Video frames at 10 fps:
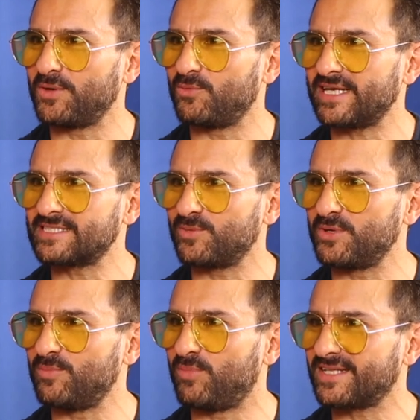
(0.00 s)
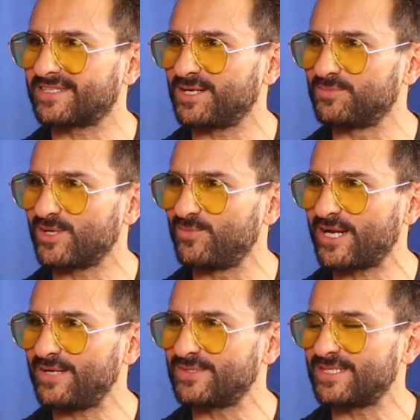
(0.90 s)
what wakes up in a bathtub
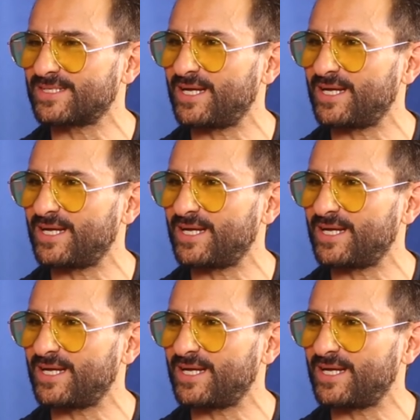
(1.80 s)
sometimes this